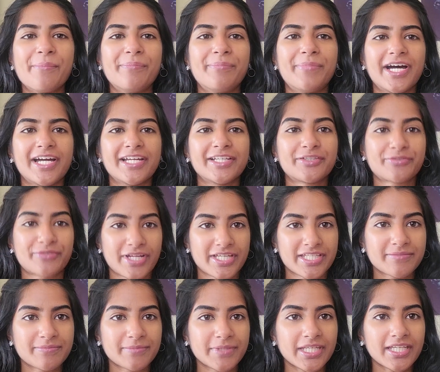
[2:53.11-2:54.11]
but
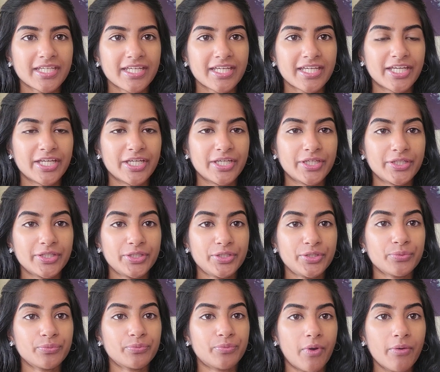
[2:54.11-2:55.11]
trust me,
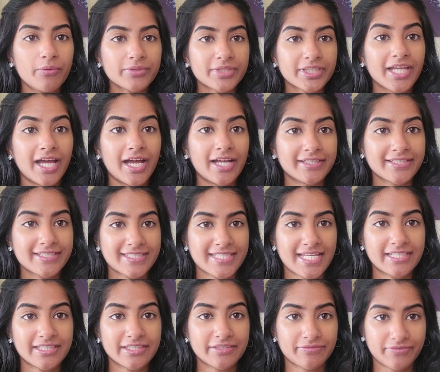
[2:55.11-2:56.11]
you won't
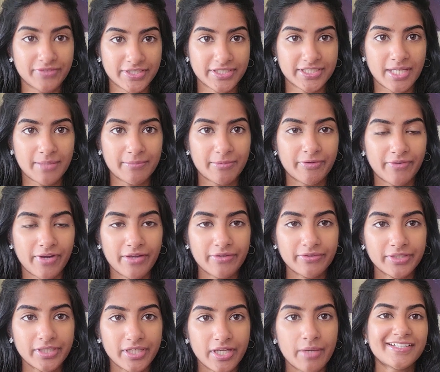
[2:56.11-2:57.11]
understand it the first time
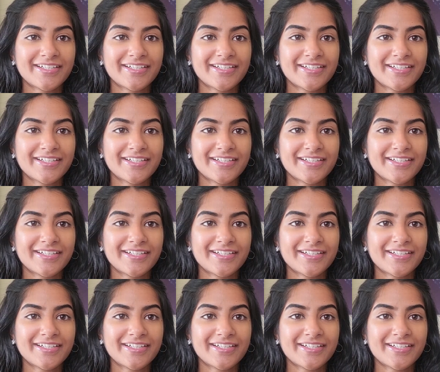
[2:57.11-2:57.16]
around.